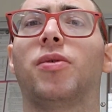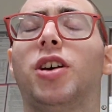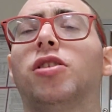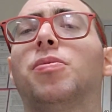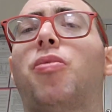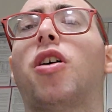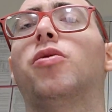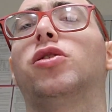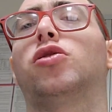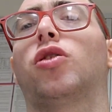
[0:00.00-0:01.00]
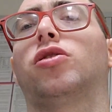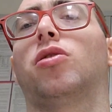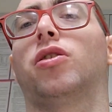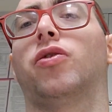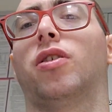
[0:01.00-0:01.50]
here's the problem with Toy
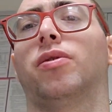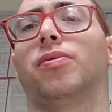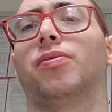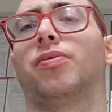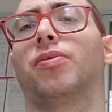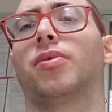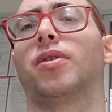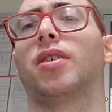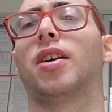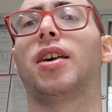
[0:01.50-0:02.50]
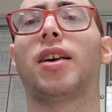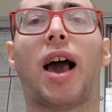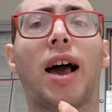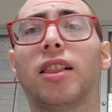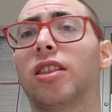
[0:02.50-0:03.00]
Story 4.
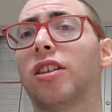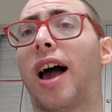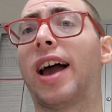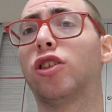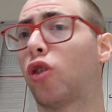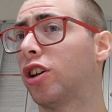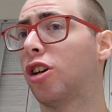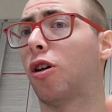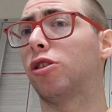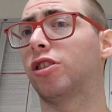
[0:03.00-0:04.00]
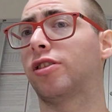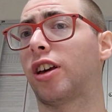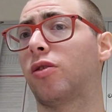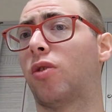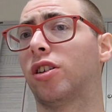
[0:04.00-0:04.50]
I I enjoyed it on the
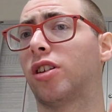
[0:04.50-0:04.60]
second watch.